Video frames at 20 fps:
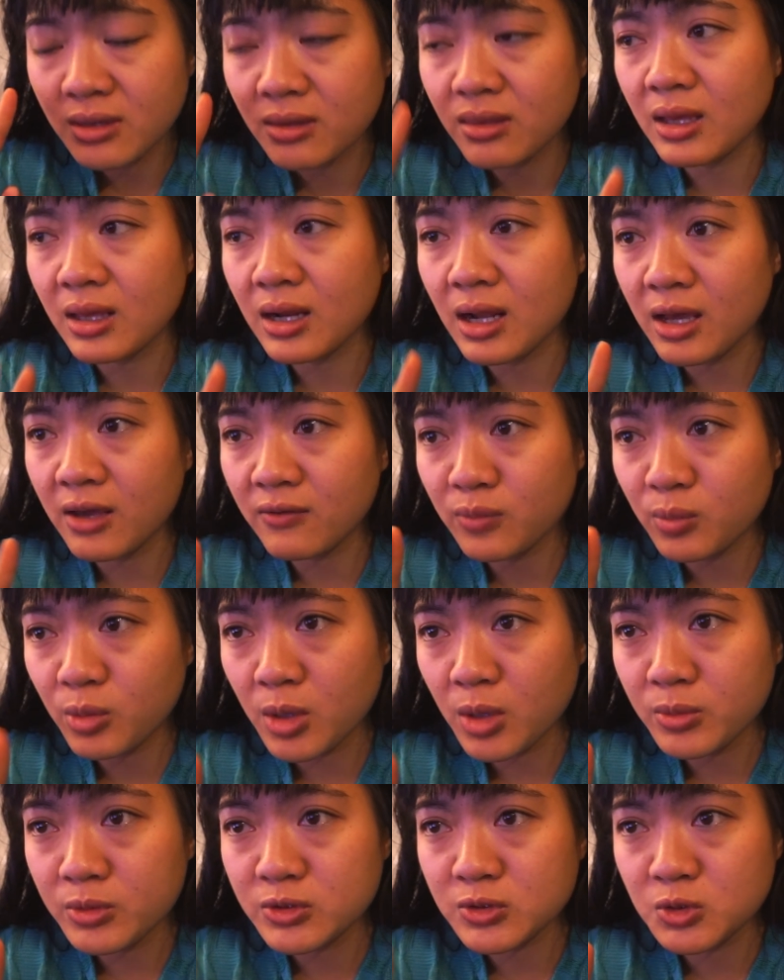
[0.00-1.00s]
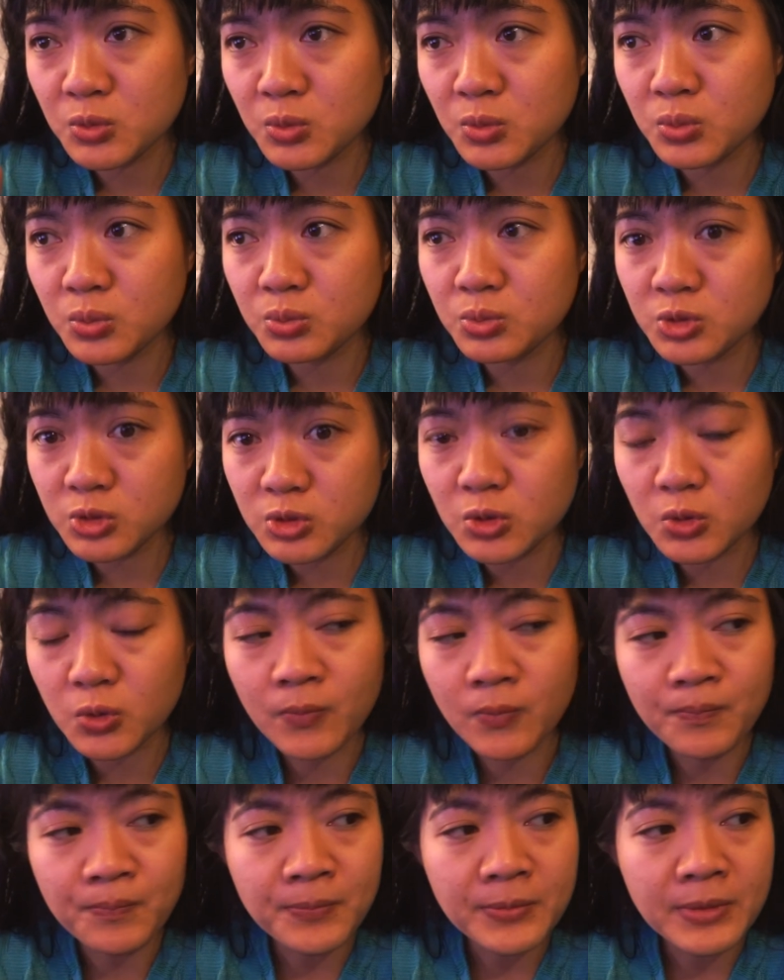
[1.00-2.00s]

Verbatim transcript: that I have promised to, to do.